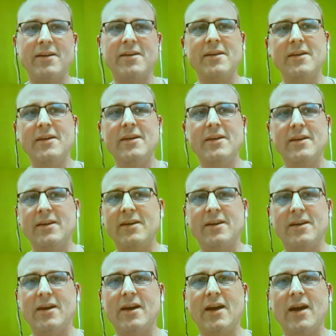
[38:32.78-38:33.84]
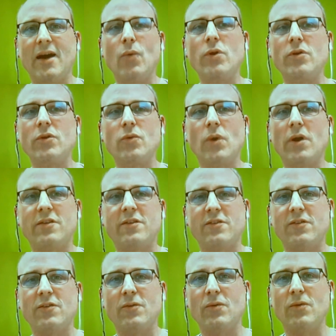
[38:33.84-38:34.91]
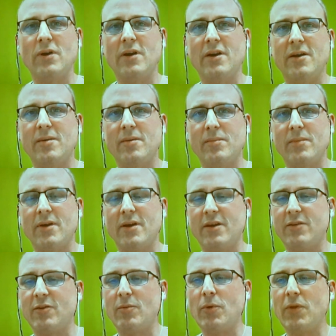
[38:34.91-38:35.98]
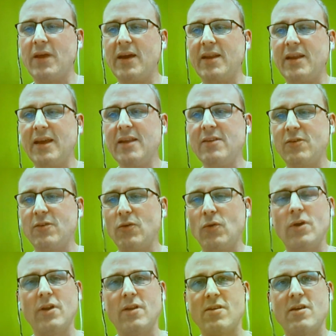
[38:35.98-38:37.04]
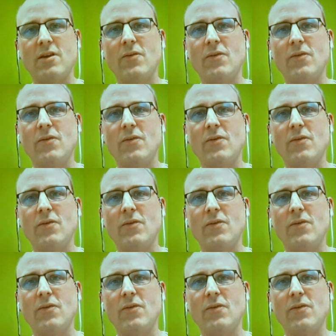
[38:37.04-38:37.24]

uh I, I wouldn't want to um, uh, to put that into an accelerator.